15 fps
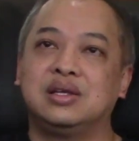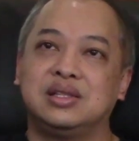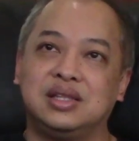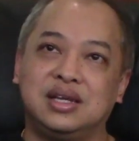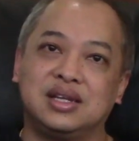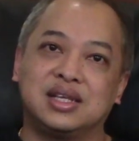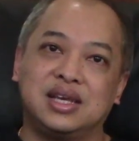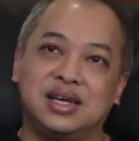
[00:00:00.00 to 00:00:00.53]

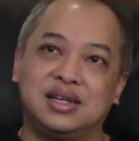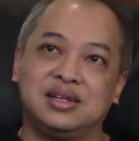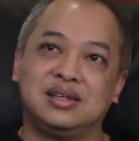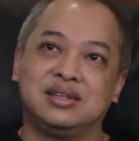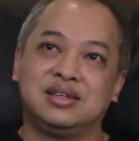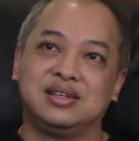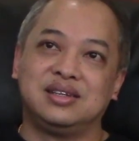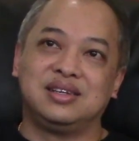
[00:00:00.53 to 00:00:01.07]
Then again,
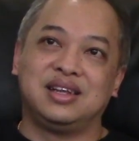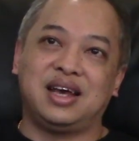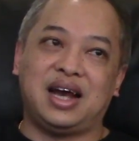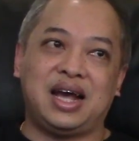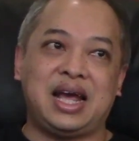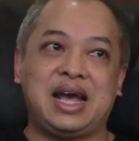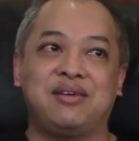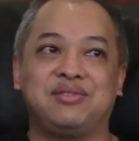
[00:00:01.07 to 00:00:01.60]
I
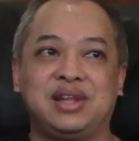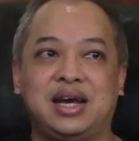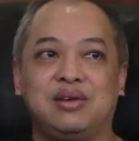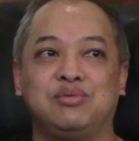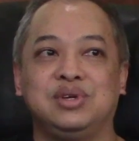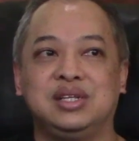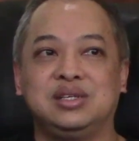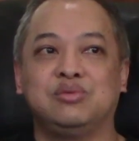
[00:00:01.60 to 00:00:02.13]
have not
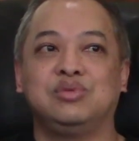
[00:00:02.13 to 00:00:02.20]
really